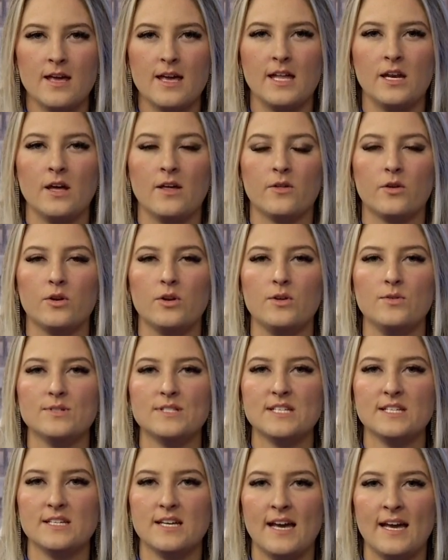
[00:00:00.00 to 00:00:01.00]
In other news
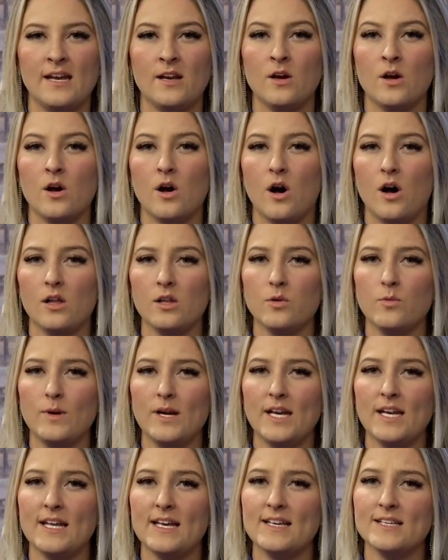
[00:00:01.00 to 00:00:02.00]
tonight,
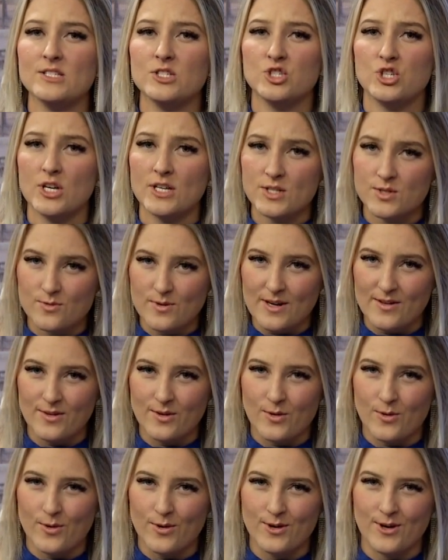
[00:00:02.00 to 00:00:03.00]
Halloween is just around the
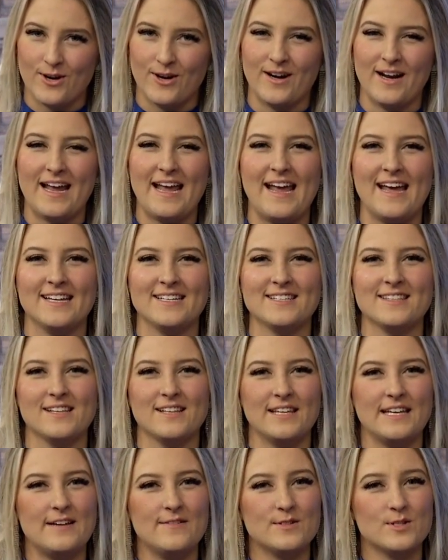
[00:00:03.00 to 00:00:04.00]
corner and the
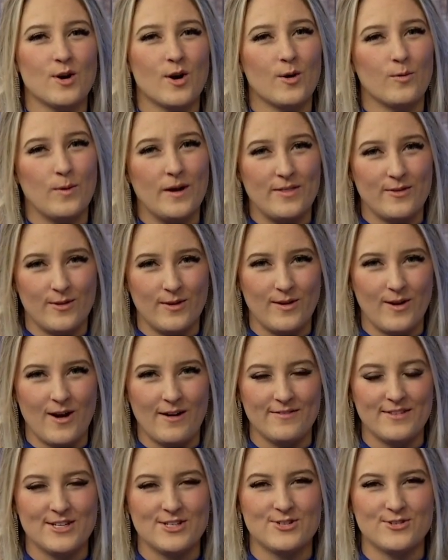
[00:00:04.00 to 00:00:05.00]
leaves are withering
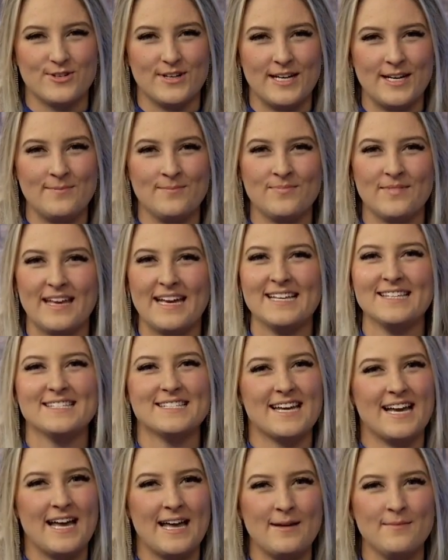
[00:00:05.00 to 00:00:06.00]
off the tree. It's
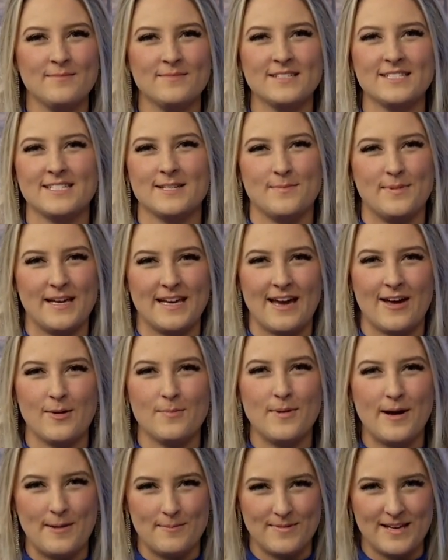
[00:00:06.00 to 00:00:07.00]
time to pick out a
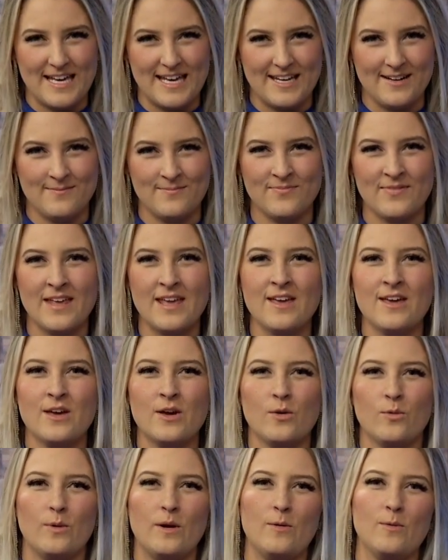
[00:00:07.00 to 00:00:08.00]
pumpkin.
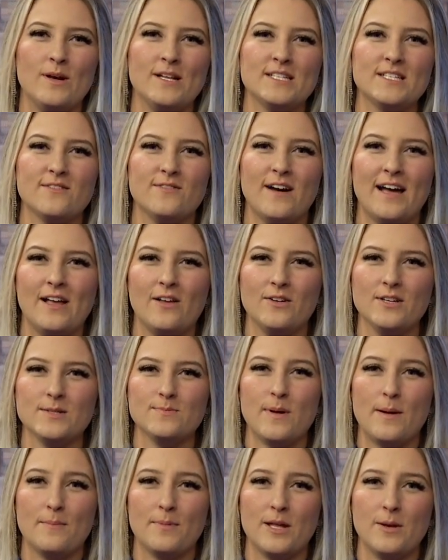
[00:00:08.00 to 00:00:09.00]
We went to Viola's
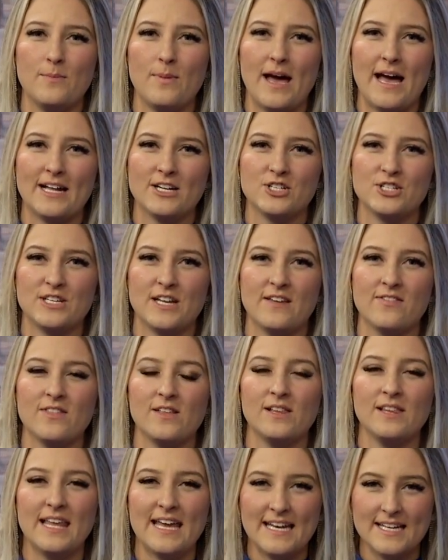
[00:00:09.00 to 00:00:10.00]
Pumpkin Patch to get the
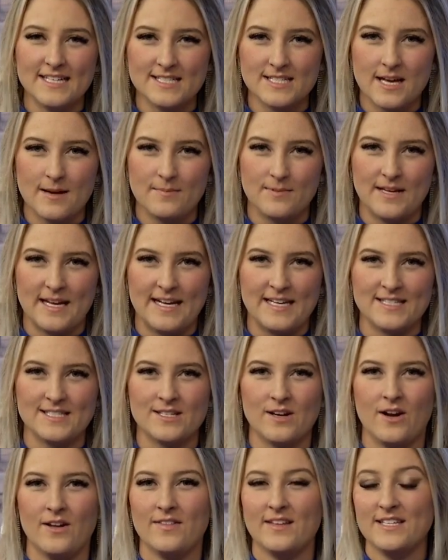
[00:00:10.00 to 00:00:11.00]
latest updates
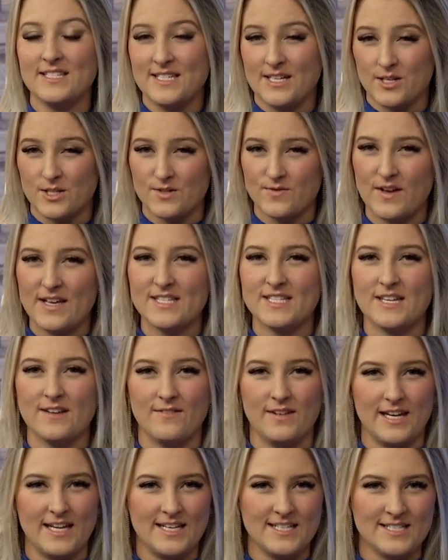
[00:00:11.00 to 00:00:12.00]
on this year's
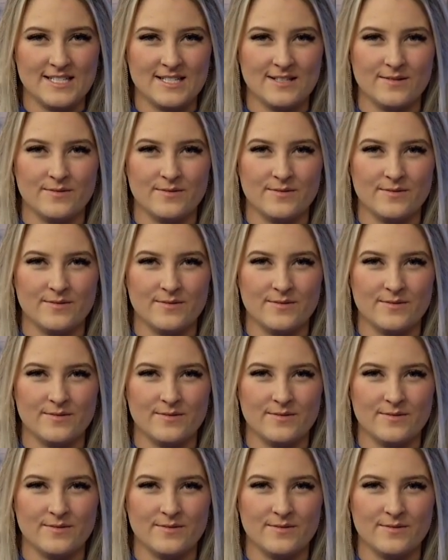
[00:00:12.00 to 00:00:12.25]
festivities.